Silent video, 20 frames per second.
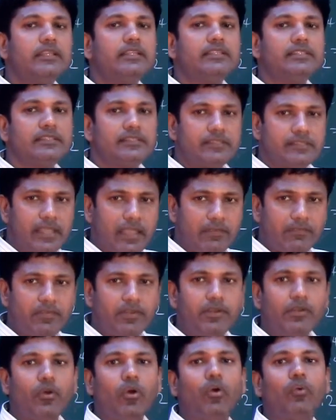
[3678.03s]

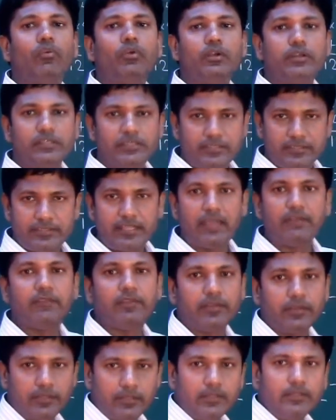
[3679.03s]
7 over
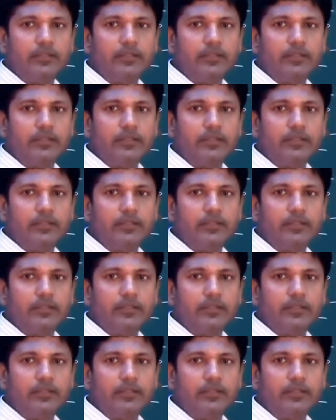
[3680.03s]
7.